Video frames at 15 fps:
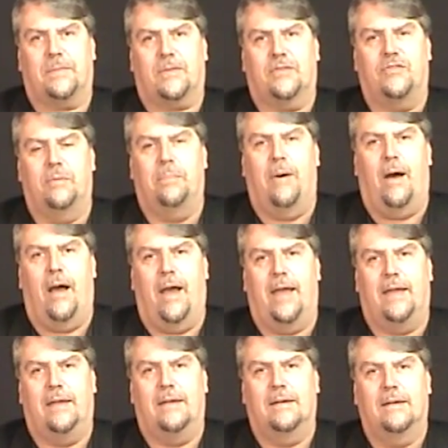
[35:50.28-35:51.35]
to
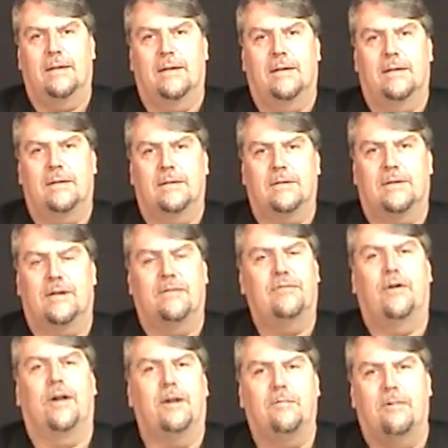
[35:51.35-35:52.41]
buy
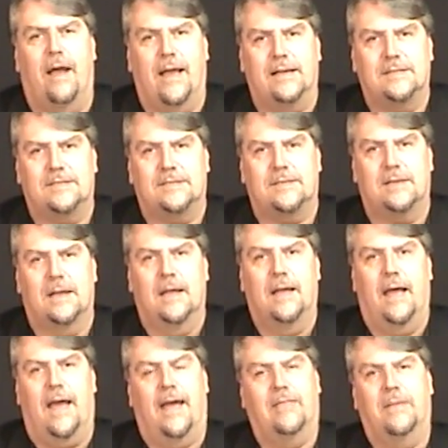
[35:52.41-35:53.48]
converted rice,
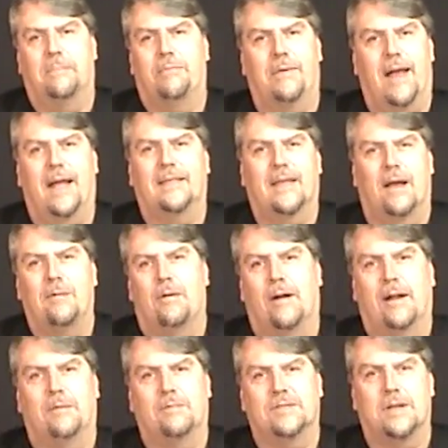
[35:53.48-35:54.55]
and the brand I
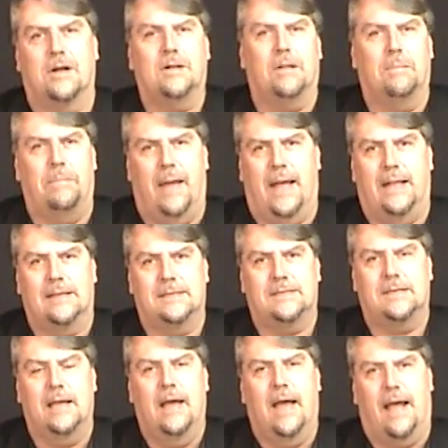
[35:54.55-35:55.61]
wanted was Uncle
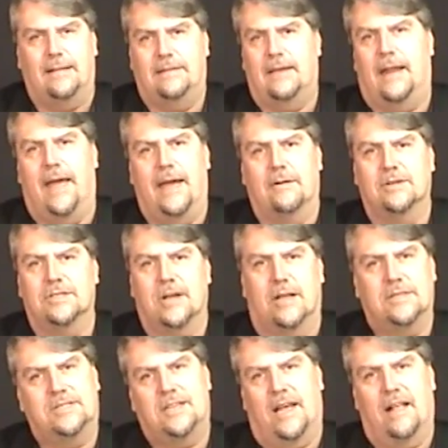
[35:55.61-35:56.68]
Ben's, and today it was
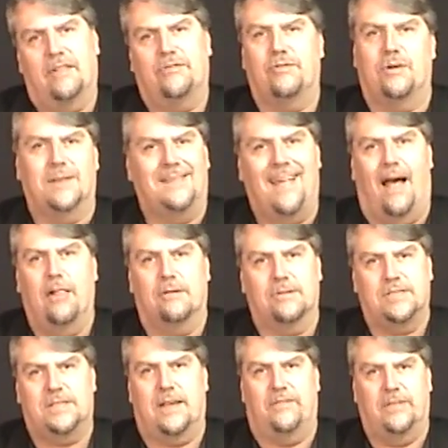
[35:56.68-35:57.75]
on sale for
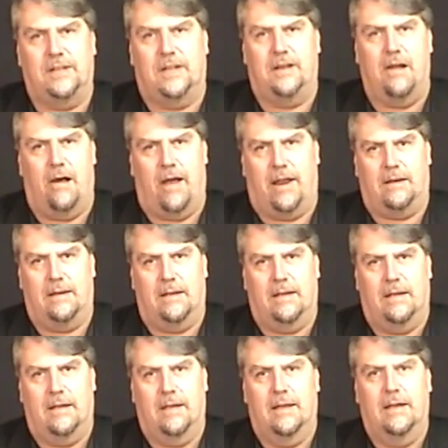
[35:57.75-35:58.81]
$1.79.
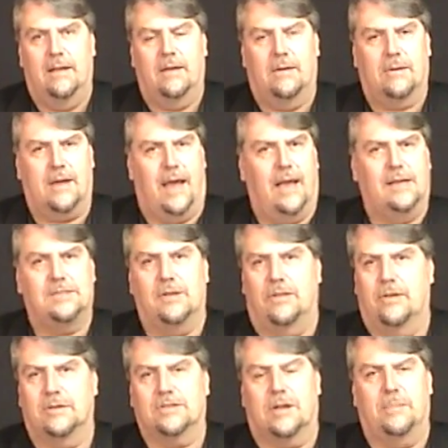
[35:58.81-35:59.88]
Okay, so
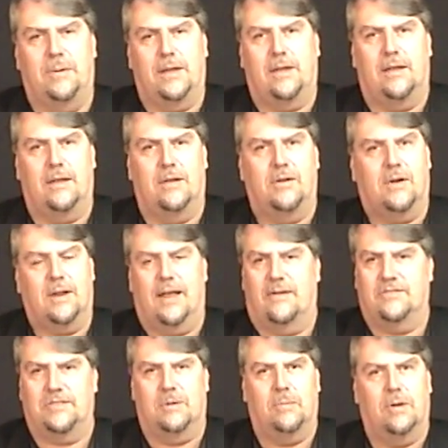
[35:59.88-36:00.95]
those can be, you can
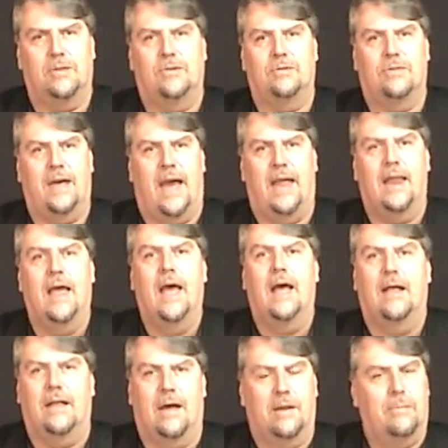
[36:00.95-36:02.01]
have someone do that.
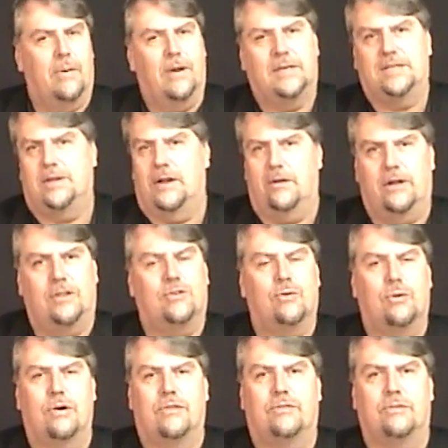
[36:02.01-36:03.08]
An imaginary
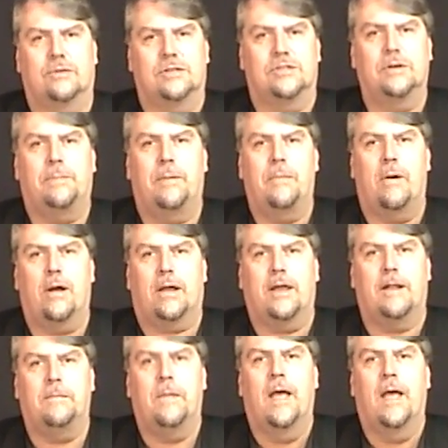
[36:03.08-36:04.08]
tour through a supermarket.